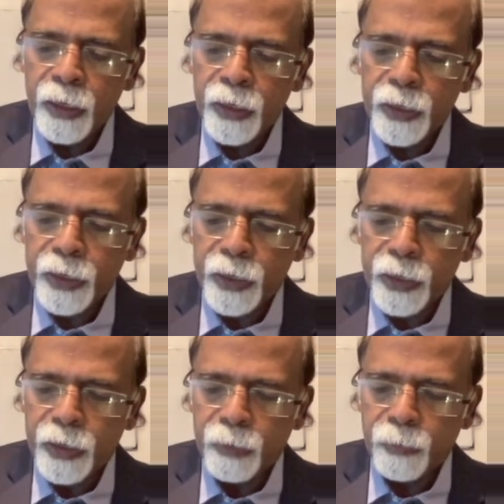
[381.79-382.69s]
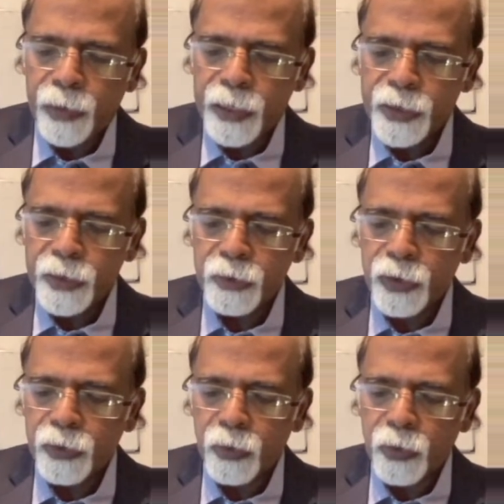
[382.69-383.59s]
it passes through
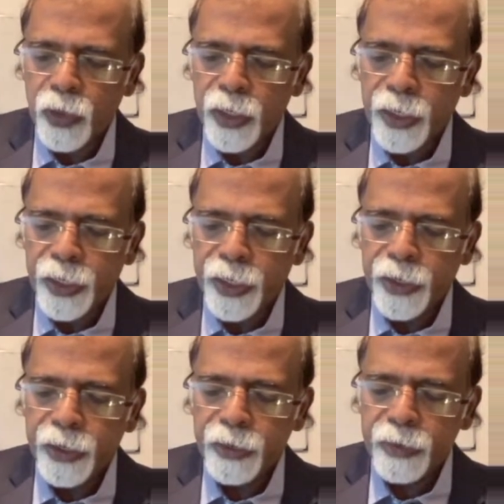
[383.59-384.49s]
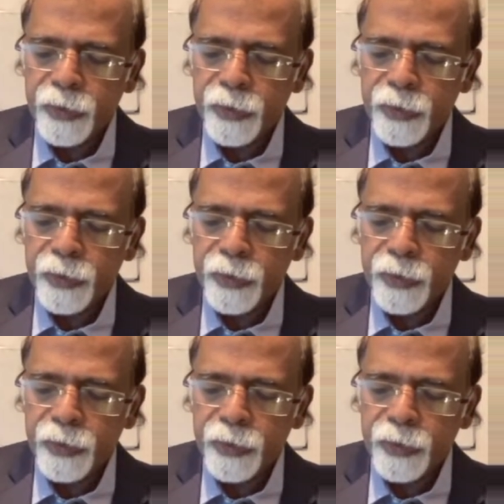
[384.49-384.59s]
the corona radiata,